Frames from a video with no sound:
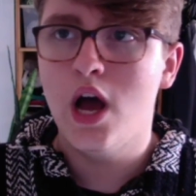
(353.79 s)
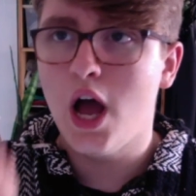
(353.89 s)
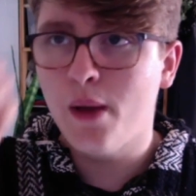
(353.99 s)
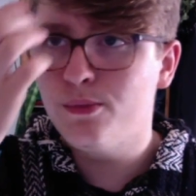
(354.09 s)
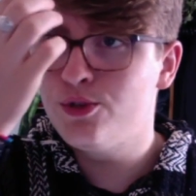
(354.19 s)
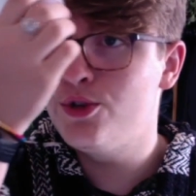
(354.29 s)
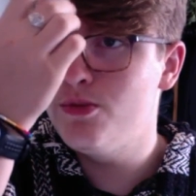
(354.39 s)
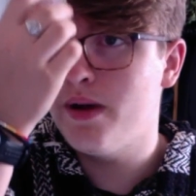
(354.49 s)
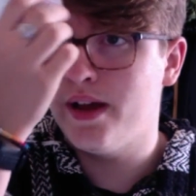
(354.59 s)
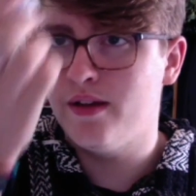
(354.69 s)
up to
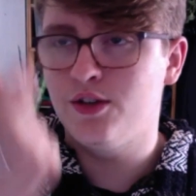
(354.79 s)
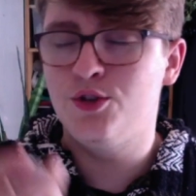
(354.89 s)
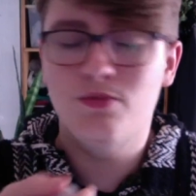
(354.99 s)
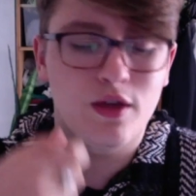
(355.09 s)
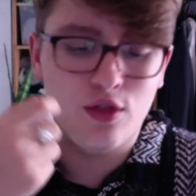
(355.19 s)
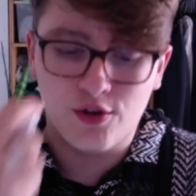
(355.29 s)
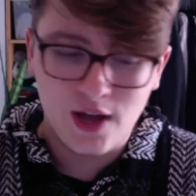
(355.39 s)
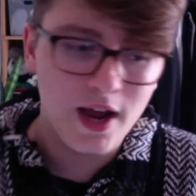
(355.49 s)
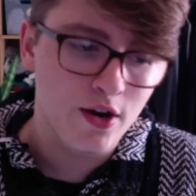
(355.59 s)
my third eye,